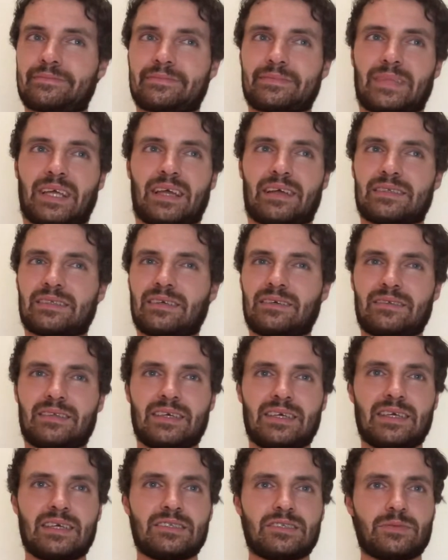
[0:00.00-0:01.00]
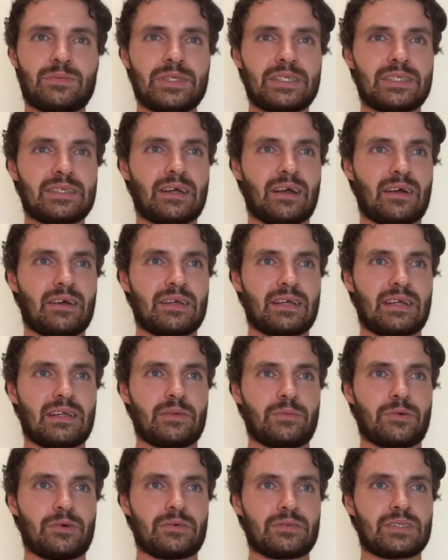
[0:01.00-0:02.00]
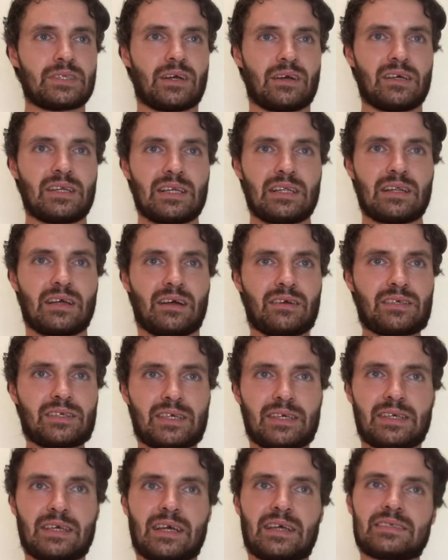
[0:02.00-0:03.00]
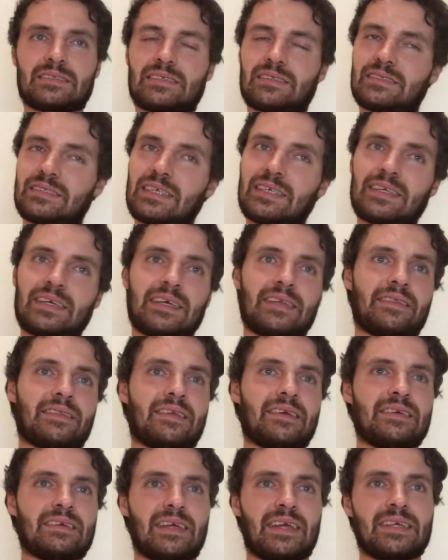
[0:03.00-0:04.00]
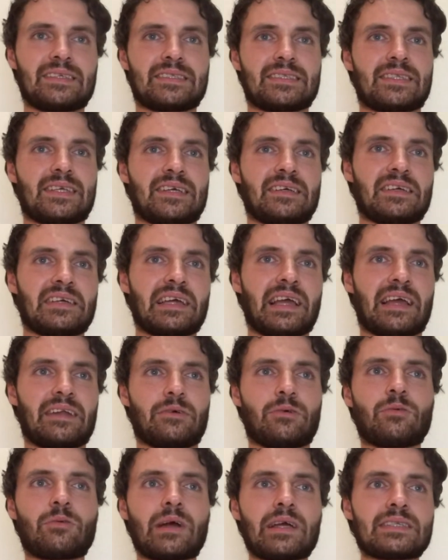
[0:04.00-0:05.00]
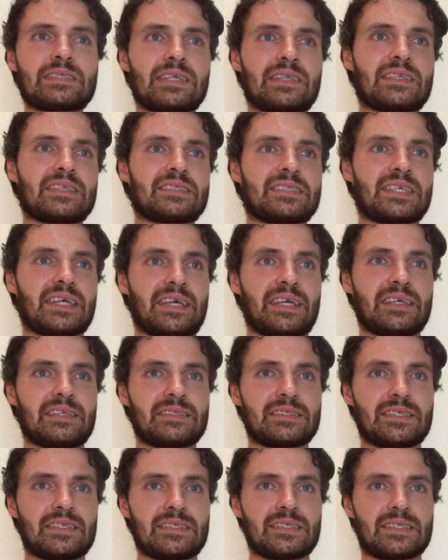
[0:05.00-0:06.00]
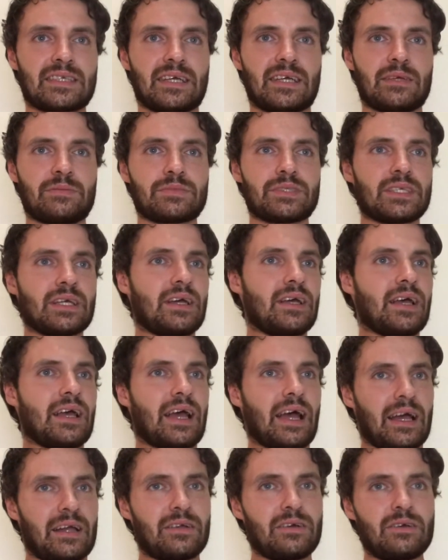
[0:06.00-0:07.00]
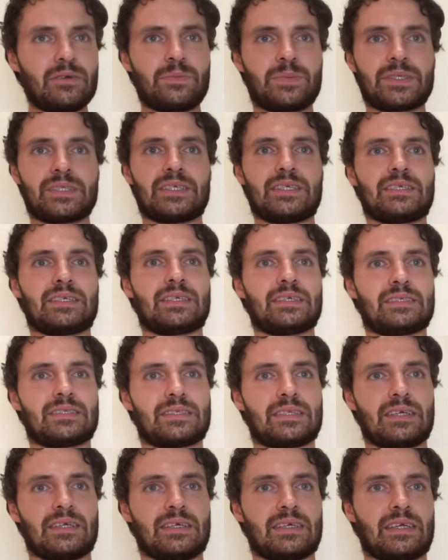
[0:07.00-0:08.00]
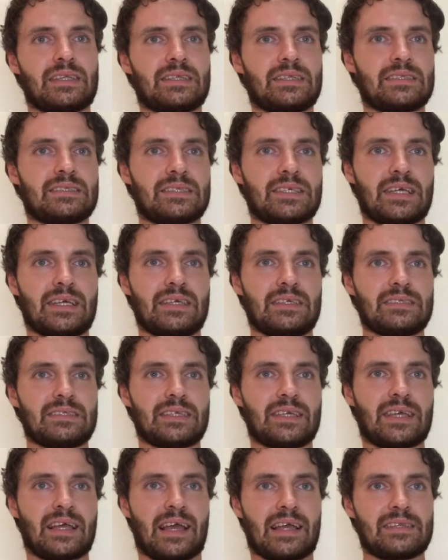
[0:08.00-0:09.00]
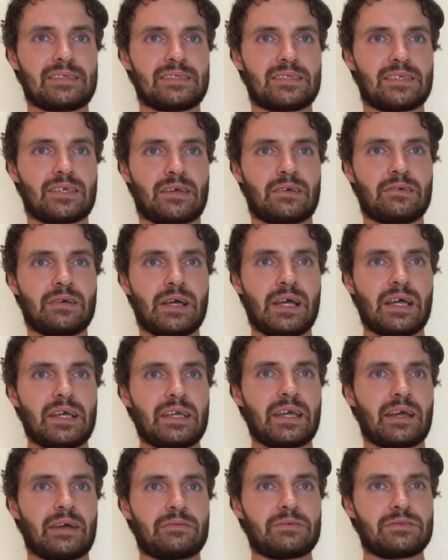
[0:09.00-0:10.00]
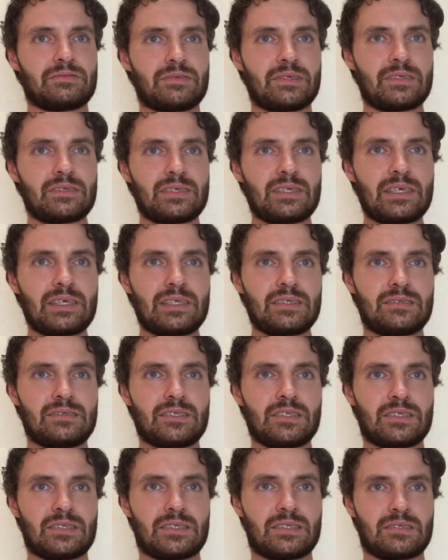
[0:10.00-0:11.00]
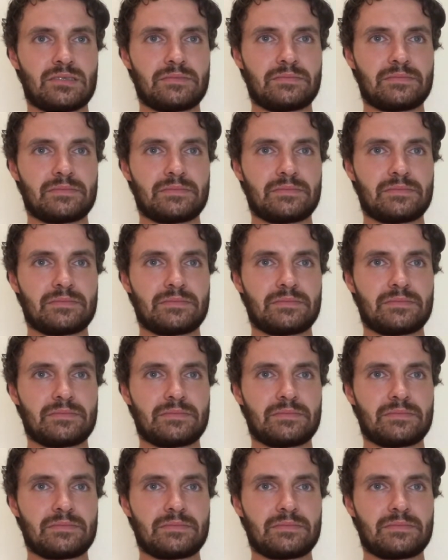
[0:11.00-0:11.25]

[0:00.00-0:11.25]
I don't think he should be starting anymore. Tyler Lockett, did his thing again, always in the teens, it seems. And Hooper did his thing in the teens again. So, it was really just